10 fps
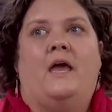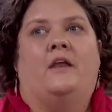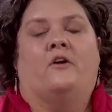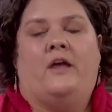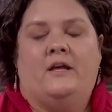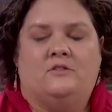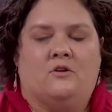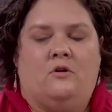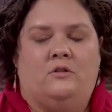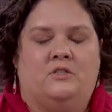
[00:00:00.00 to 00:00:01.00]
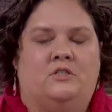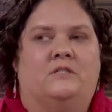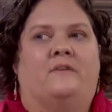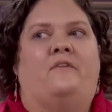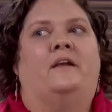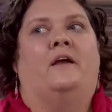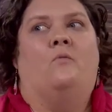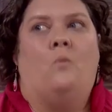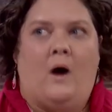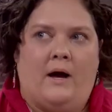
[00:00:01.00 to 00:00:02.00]
and our cancer coalitions, like finding out
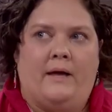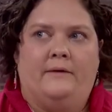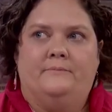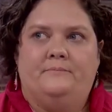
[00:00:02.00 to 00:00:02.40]
why.